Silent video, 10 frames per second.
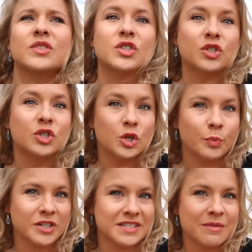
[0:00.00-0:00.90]

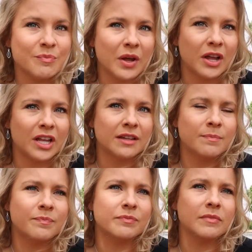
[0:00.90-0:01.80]
super simple,
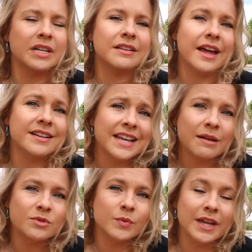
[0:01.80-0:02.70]
but a lot of
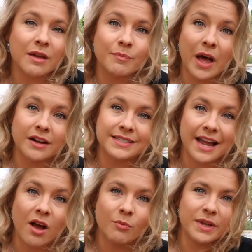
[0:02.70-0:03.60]
times we get bogged
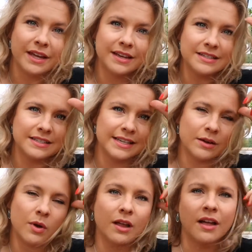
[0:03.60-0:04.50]
down because it's
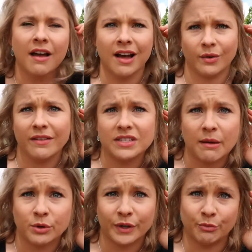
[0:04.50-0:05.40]
like, well, I don't have
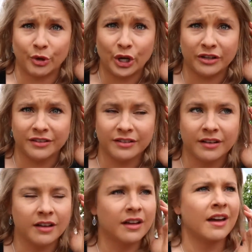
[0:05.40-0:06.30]
time to read a book.
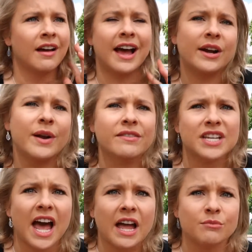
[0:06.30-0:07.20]
I don't have
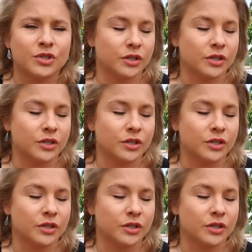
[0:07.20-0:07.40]
time